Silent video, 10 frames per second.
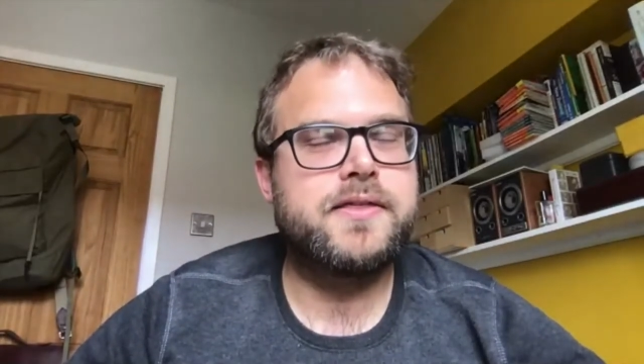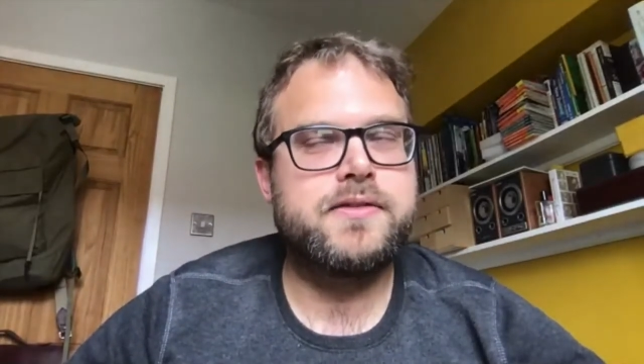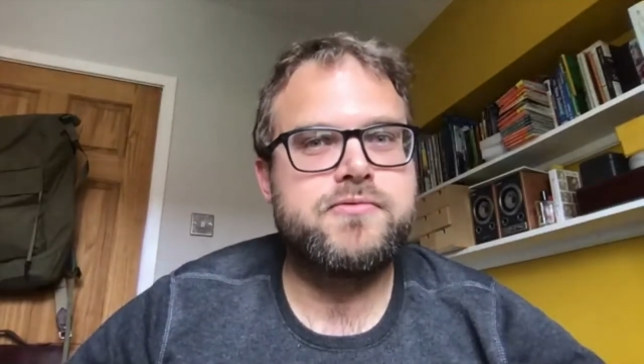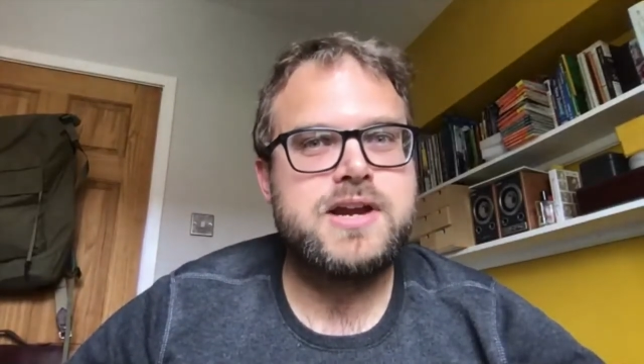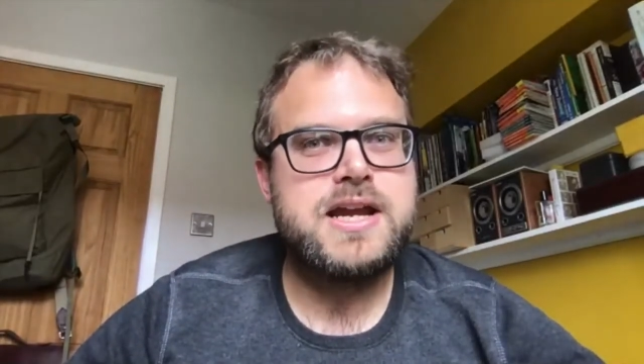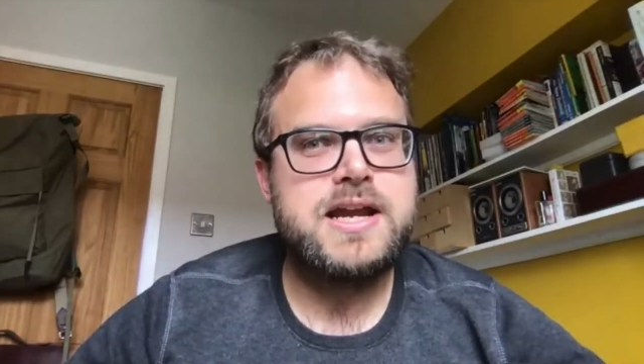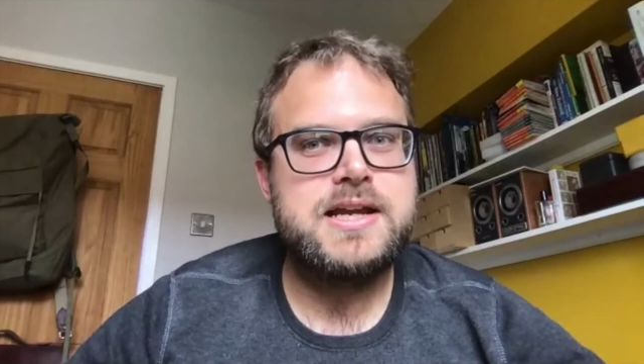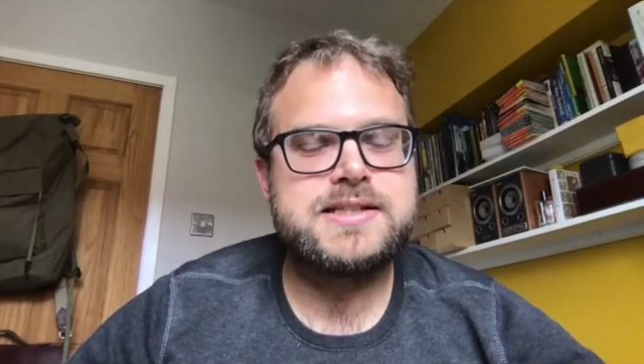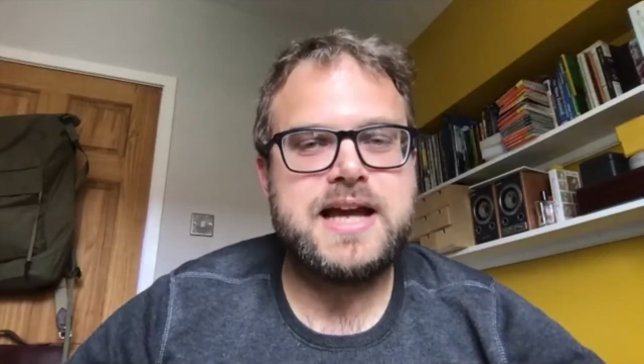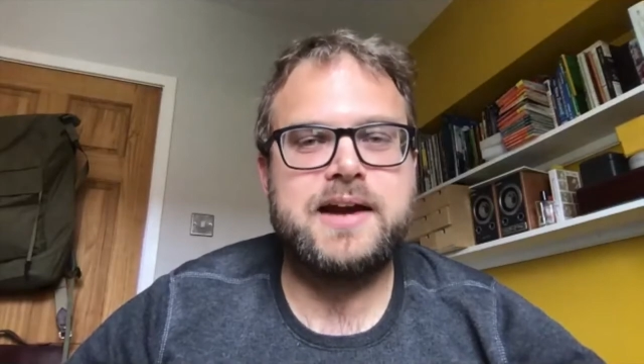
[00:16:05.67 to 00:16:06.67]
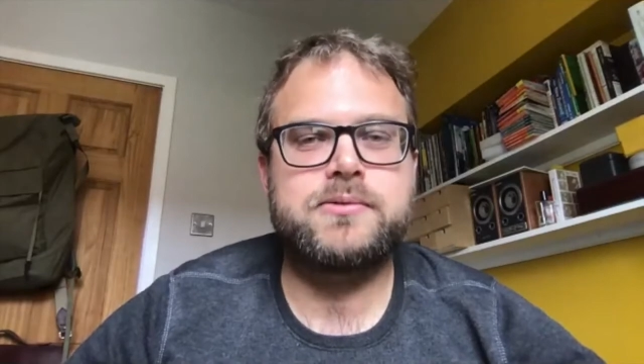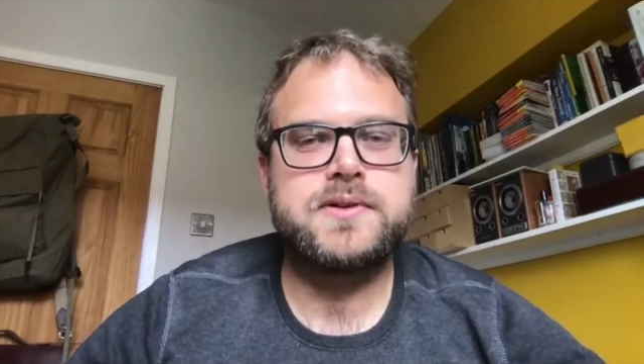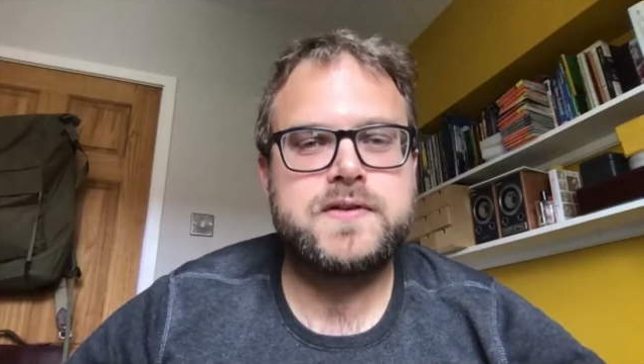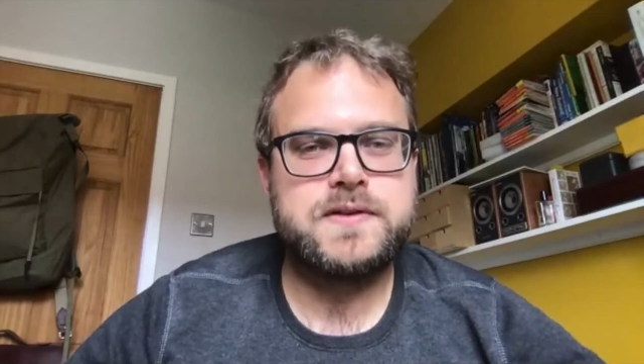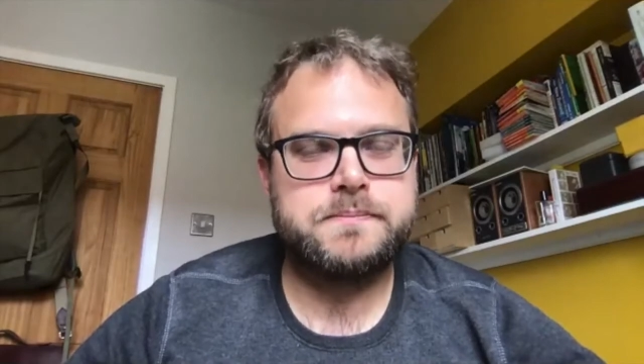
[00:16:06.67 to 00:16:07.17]
3
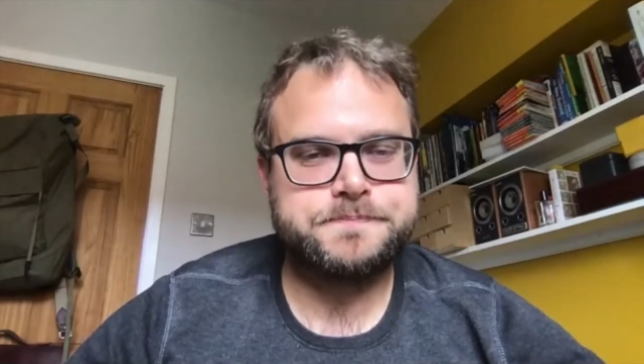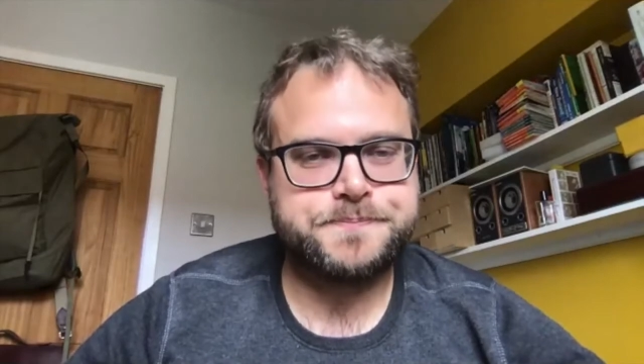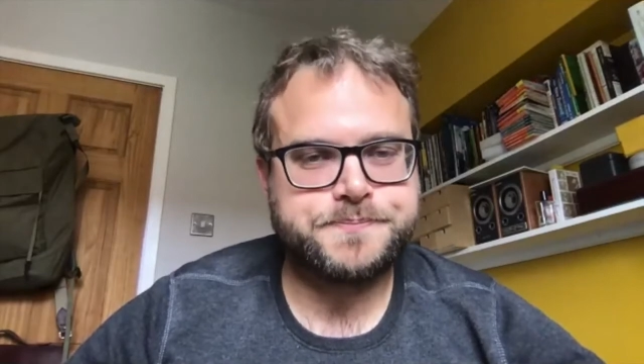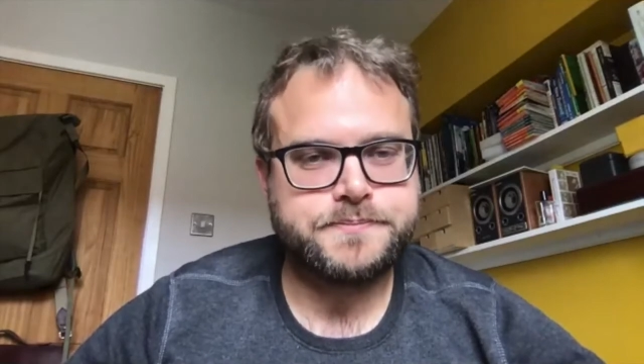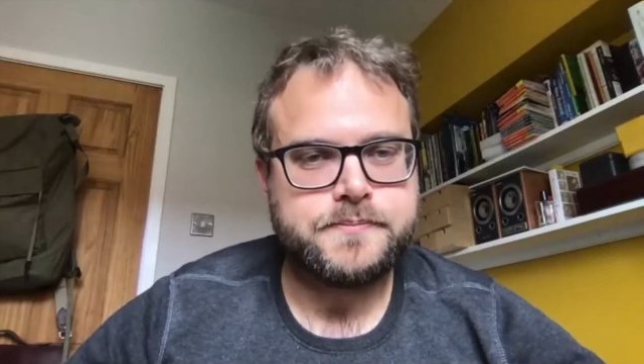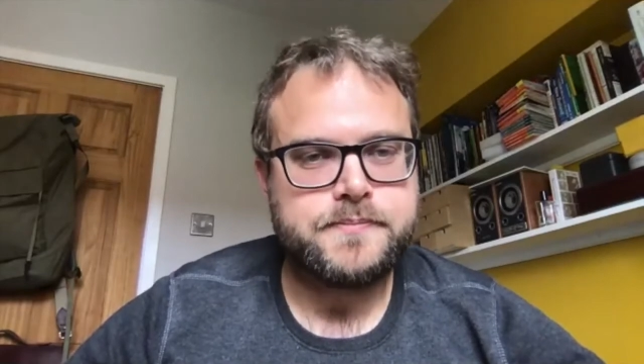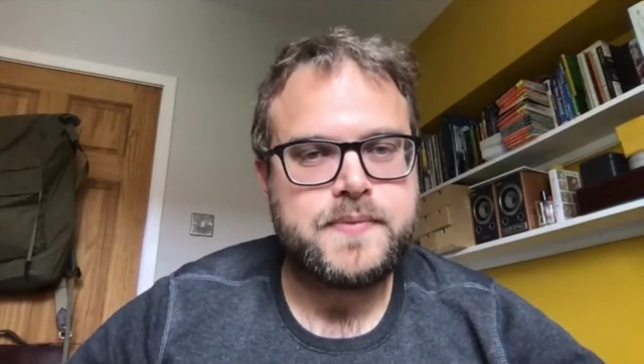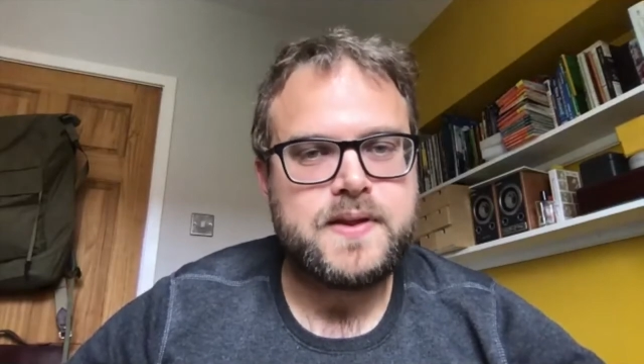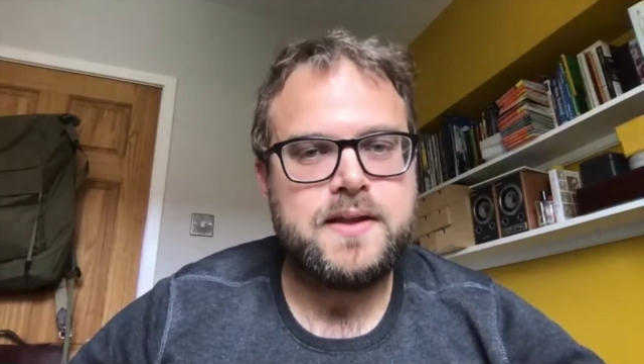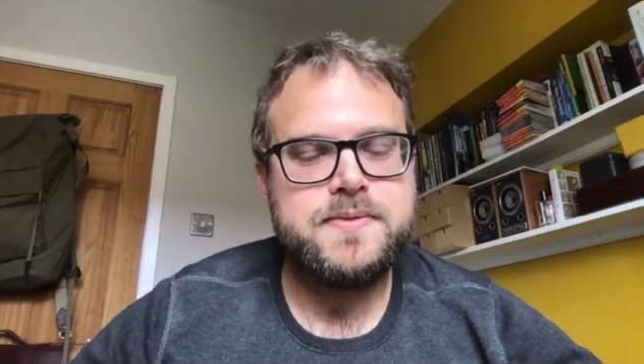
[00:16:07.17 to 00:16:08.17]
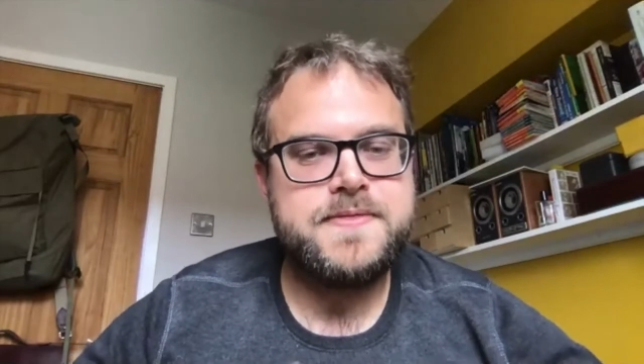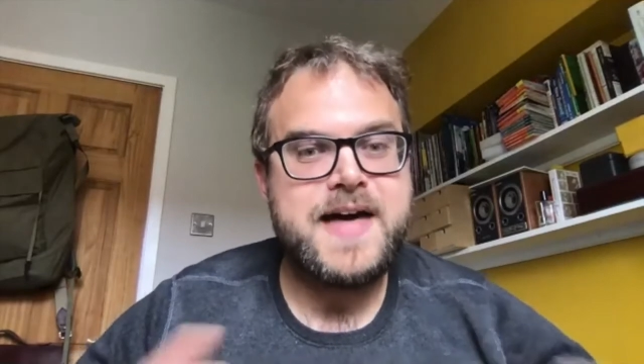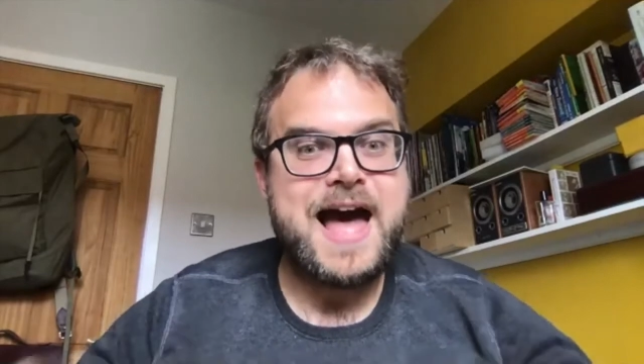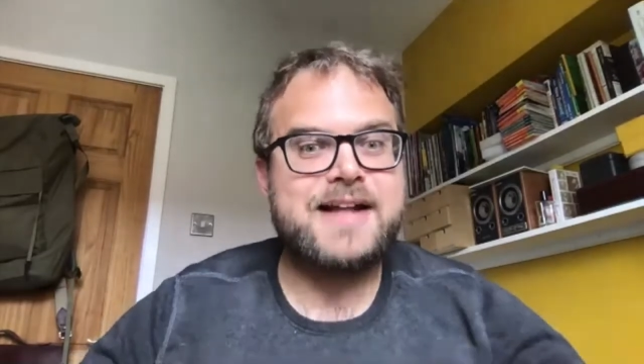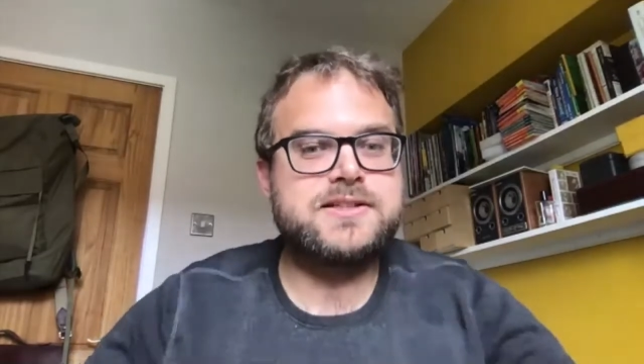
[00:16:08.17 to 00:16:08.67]
sounds
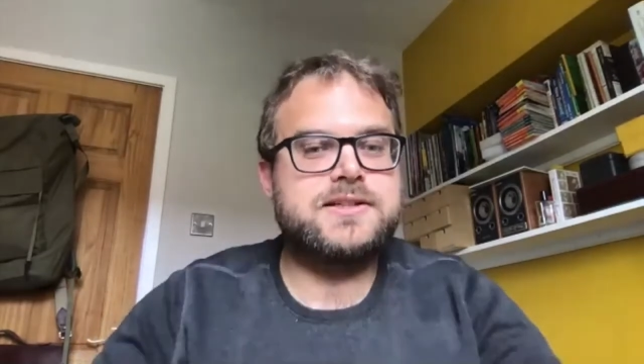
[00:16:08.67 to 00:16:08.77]
that